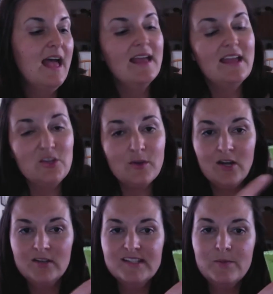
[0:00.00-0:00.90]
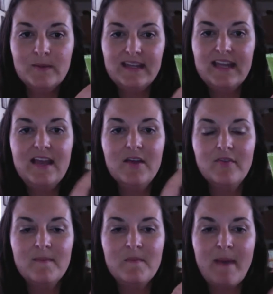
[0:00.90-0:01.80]
And you can also read
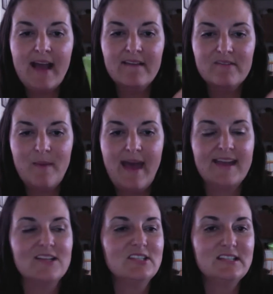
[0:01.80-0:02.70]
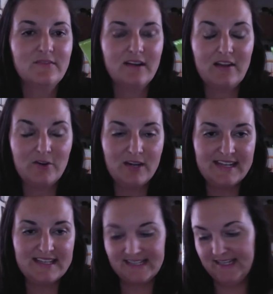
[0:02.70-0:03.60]
from the back of the package the different
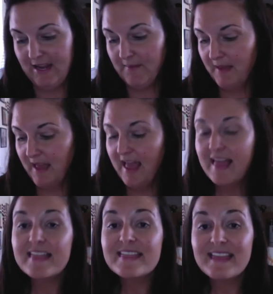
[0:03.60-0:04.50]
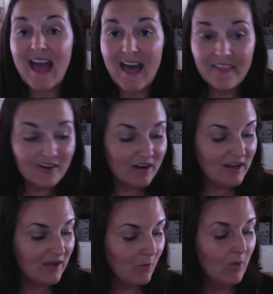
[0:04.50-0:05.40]
ingredients in here. The other
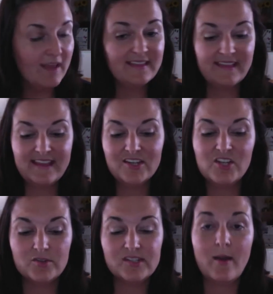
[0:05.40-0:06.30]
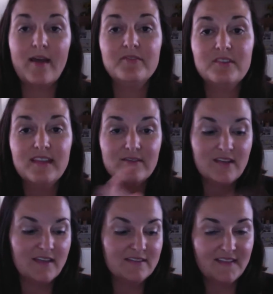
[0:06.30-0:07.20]
one that they could use, so after they've
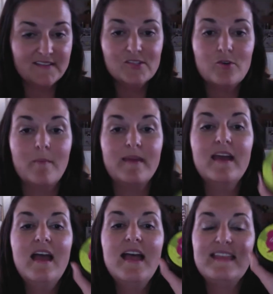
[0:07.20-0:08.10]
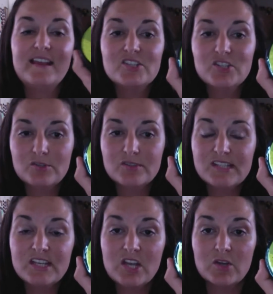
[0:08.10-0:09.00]
done the scrubby, they could choose to
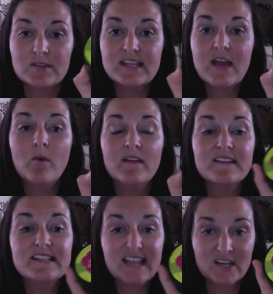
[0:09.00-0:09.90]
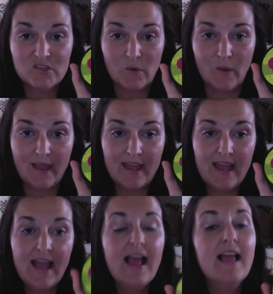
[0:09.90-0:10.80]
use one of the Skin Joy.
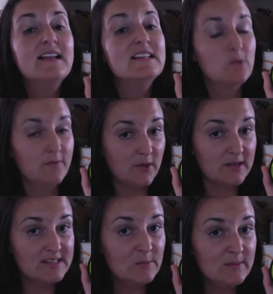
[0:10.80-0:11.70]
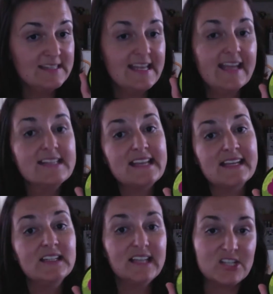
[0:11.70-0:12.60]
So if you hear someone say Skin
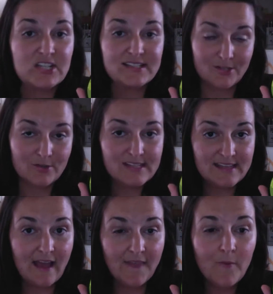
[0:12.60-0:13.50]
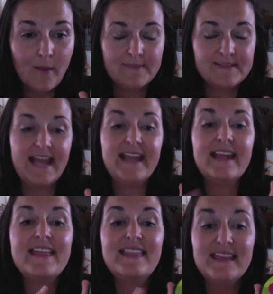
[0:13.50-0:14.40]
Delicious, or you see that on the website,
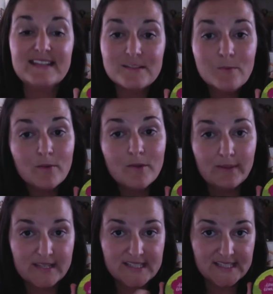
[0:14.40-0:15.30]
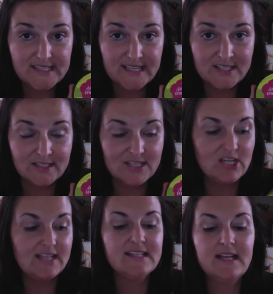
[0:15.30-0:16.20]
this is what replaces Skin Delicious.